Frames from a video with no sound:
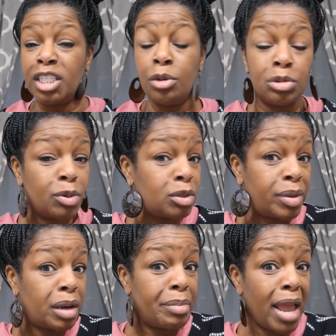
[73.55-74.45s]
He was supposed to
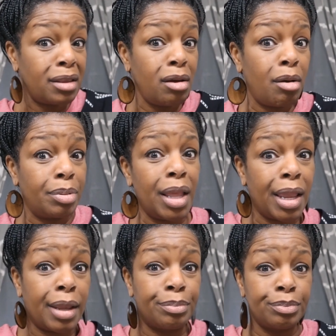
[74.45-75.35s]
be in the backyard
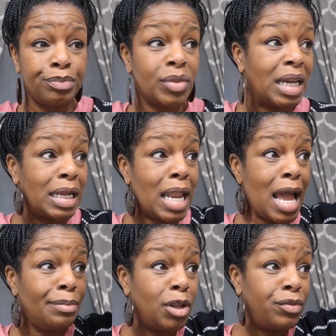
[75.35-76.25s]
playing.
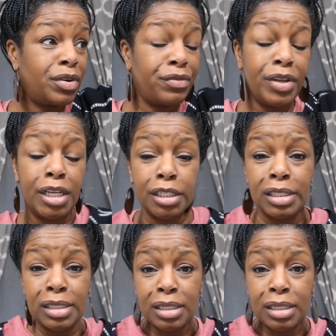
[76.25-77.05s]
Climbed over the fence.